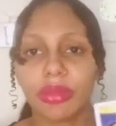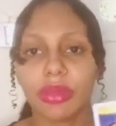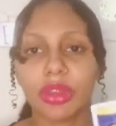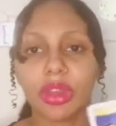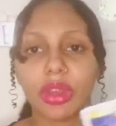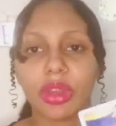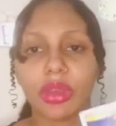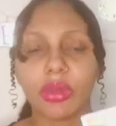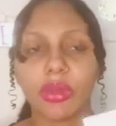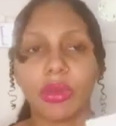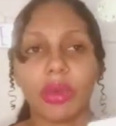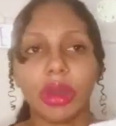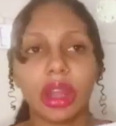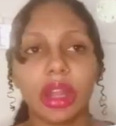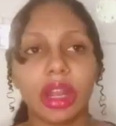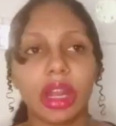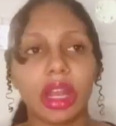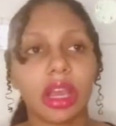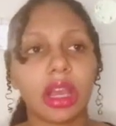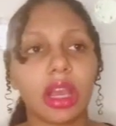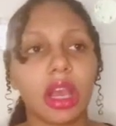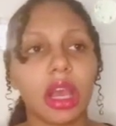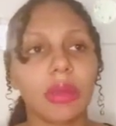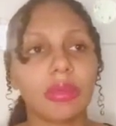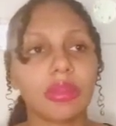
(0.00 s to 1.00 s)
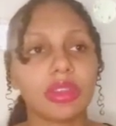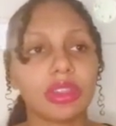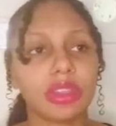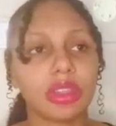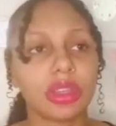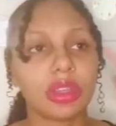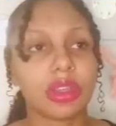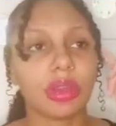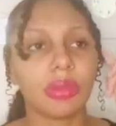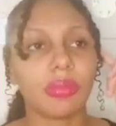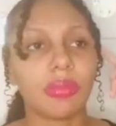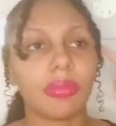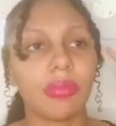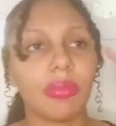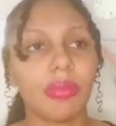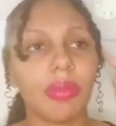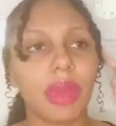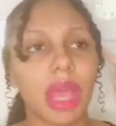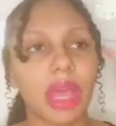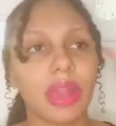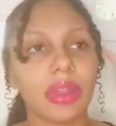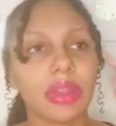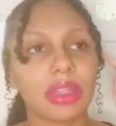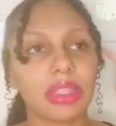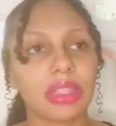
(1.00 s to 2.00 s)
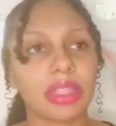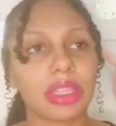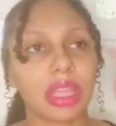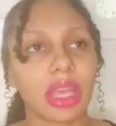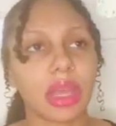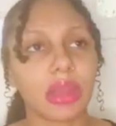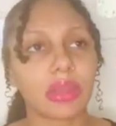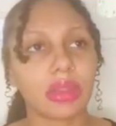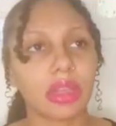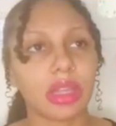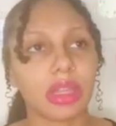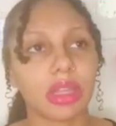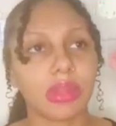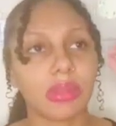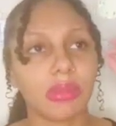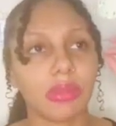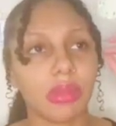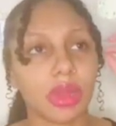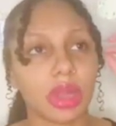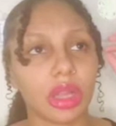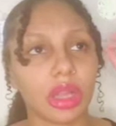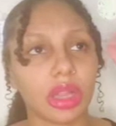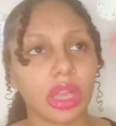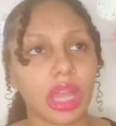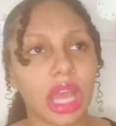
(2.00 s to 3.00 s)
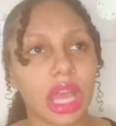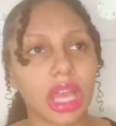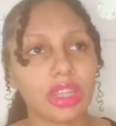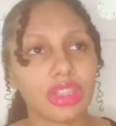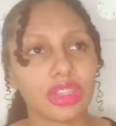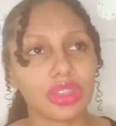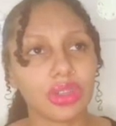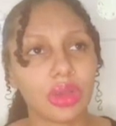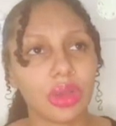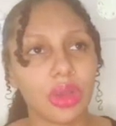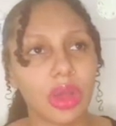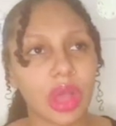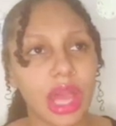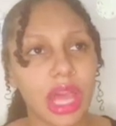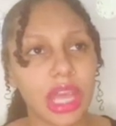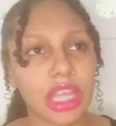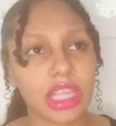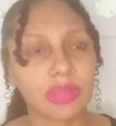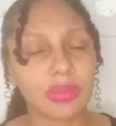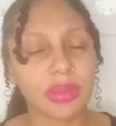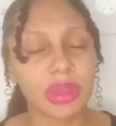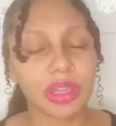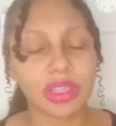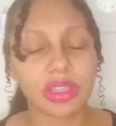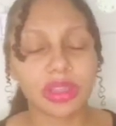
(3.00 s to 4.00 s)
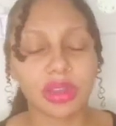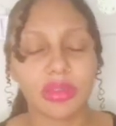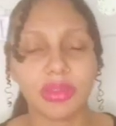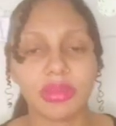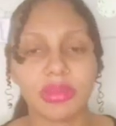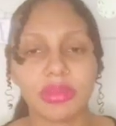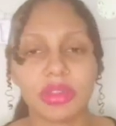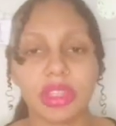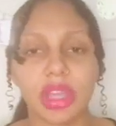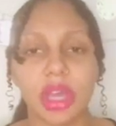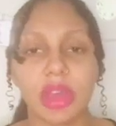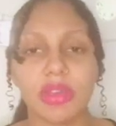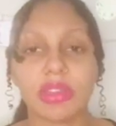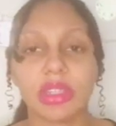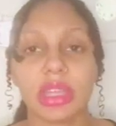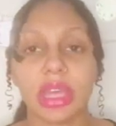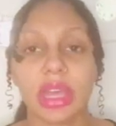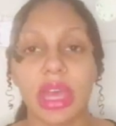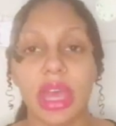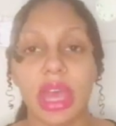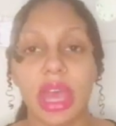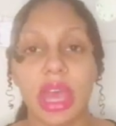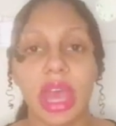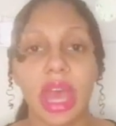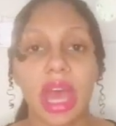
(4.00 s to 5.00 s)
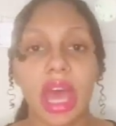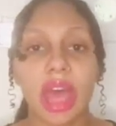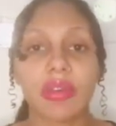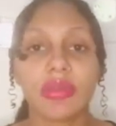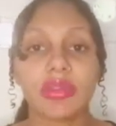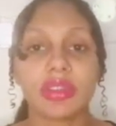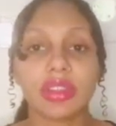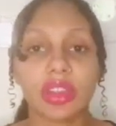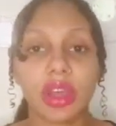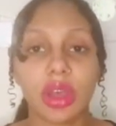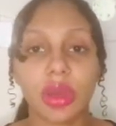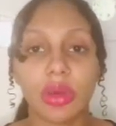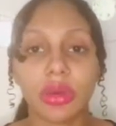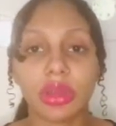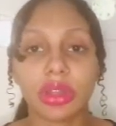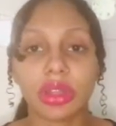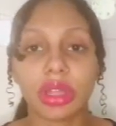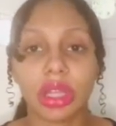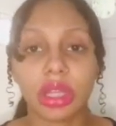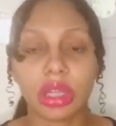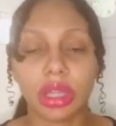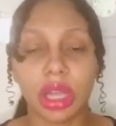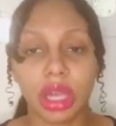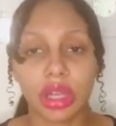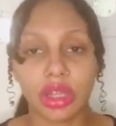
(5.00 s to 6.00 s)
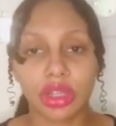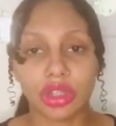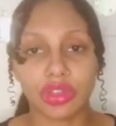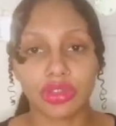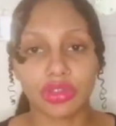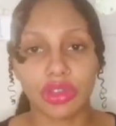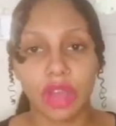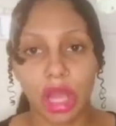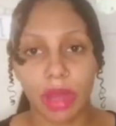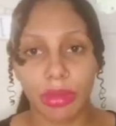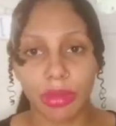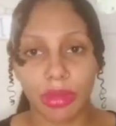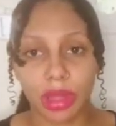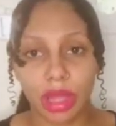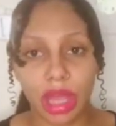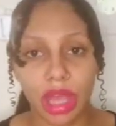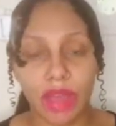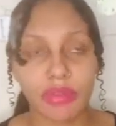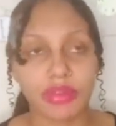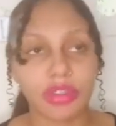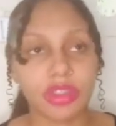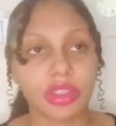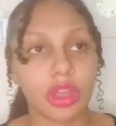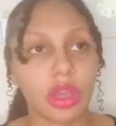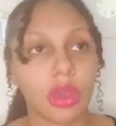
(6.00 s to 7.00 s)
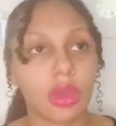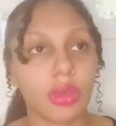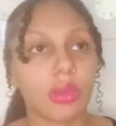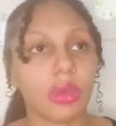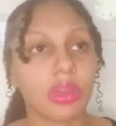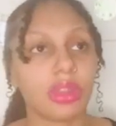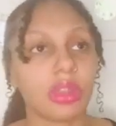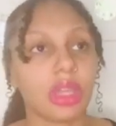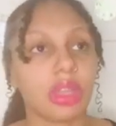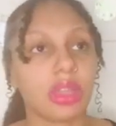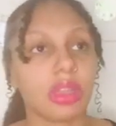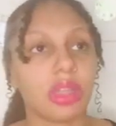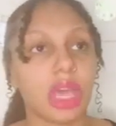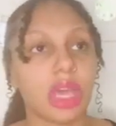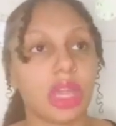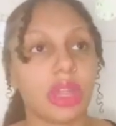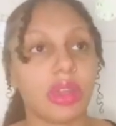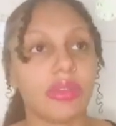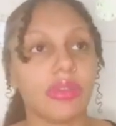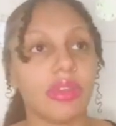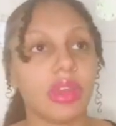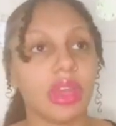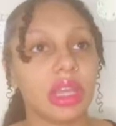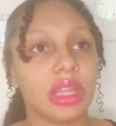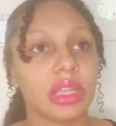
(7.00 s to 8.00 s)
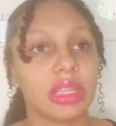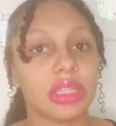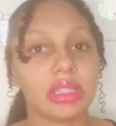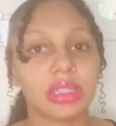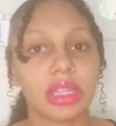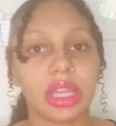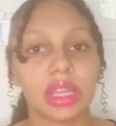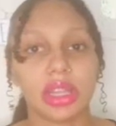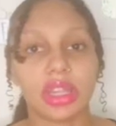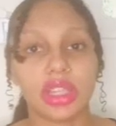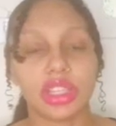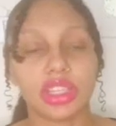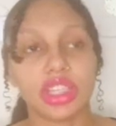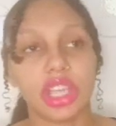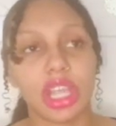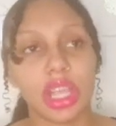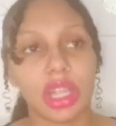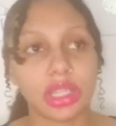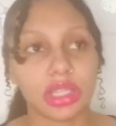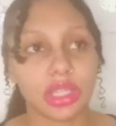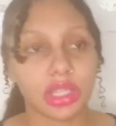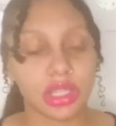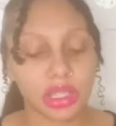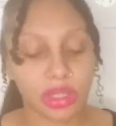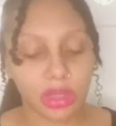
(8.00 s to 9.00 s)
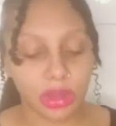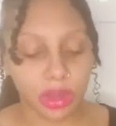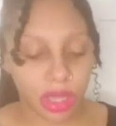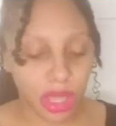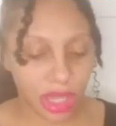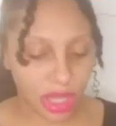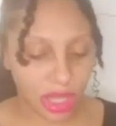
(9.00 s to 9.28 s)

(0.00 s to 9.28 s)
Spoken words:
when it comes to balancing out the more logical aspects of themselves, have dealt with a lot of trauma, have dealt with a lot of sudden changes, okay?